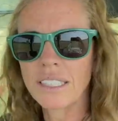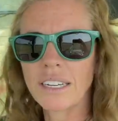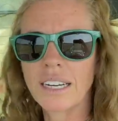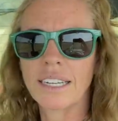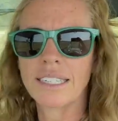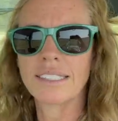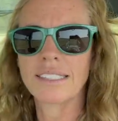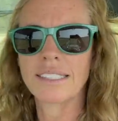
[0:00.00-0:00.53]

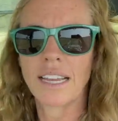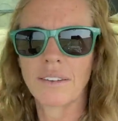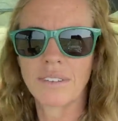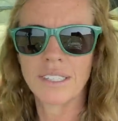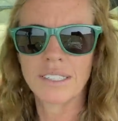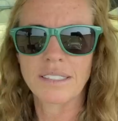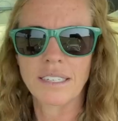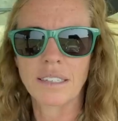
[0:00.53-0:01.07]
not as
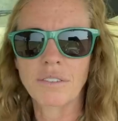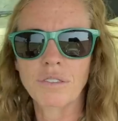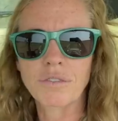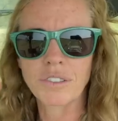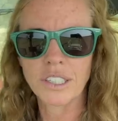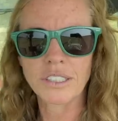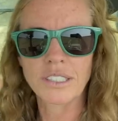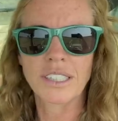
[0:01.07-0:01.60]
heavy as like
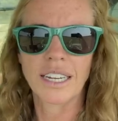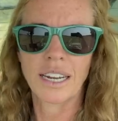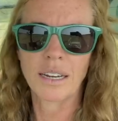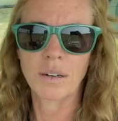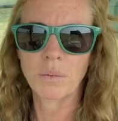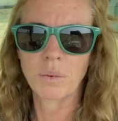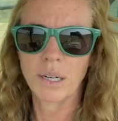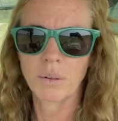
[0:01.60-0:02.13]
first
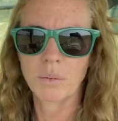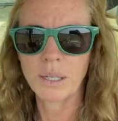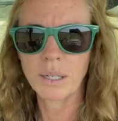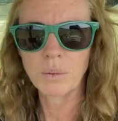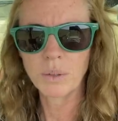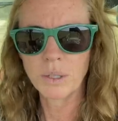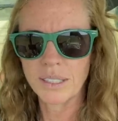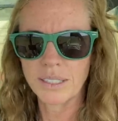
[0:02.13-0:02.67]
cut where we
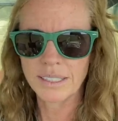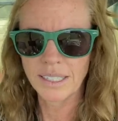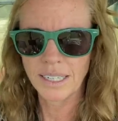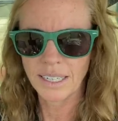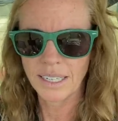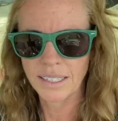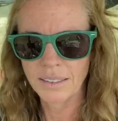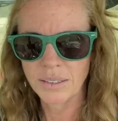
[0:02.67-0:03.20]
would,
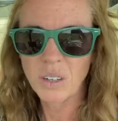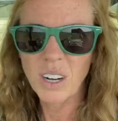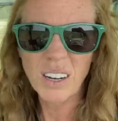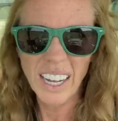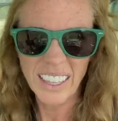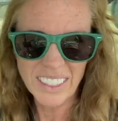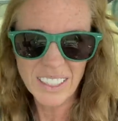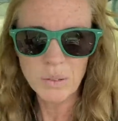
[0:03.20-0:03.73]
well,
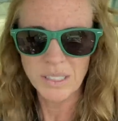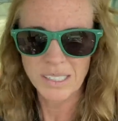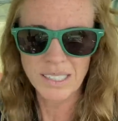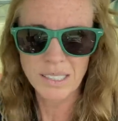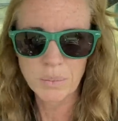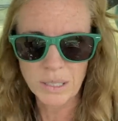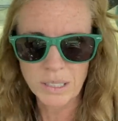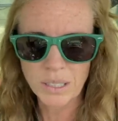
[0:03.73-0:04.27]
I think we'd
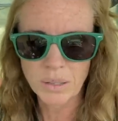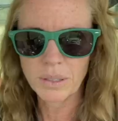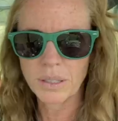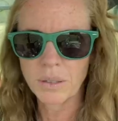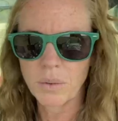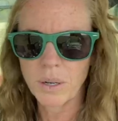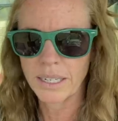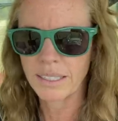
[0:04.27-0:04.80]
still put two
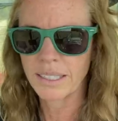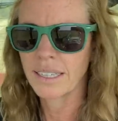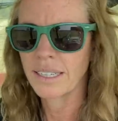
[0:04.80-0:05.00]
into one.